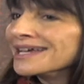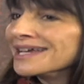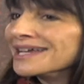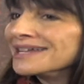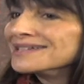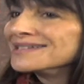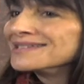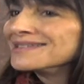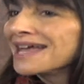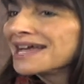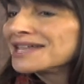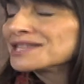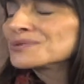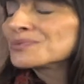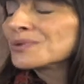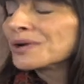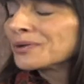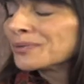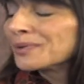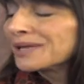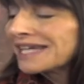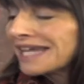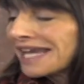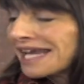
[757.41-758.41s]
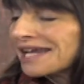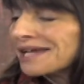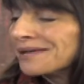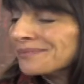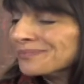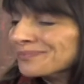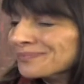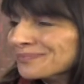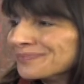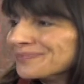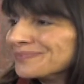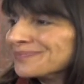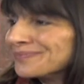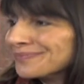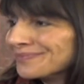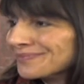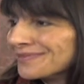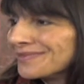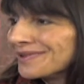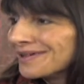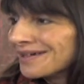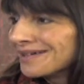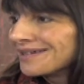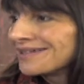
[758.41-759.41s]
and that's where we came
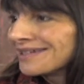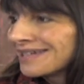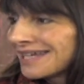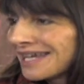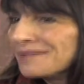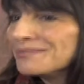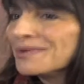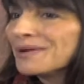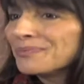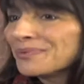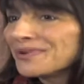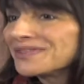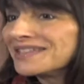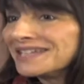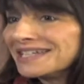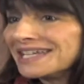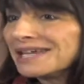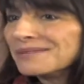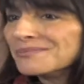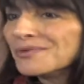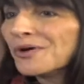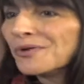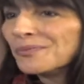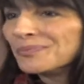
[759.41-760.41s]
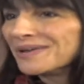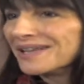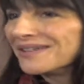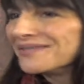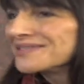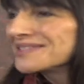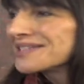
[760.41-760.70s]
up with the name Hope Loves